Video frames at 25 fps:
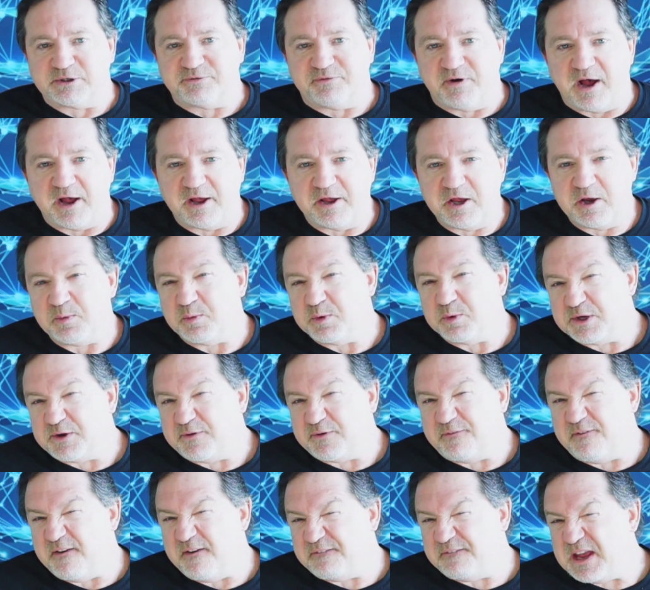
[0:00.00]
volume was
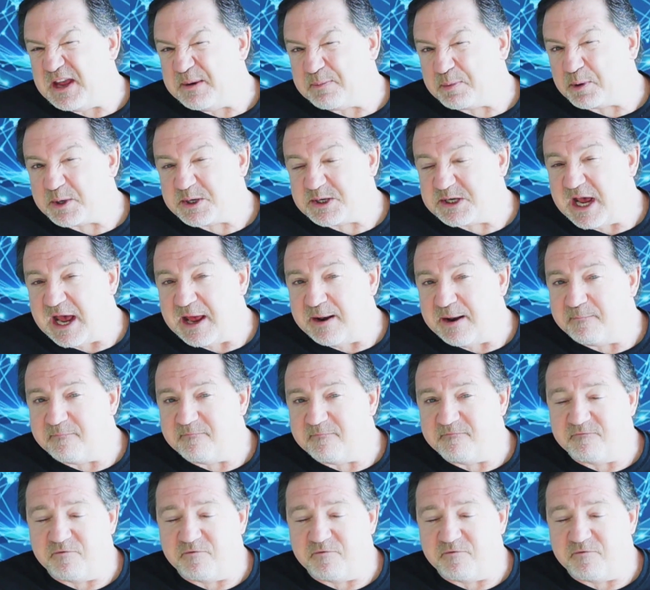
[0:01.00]
50%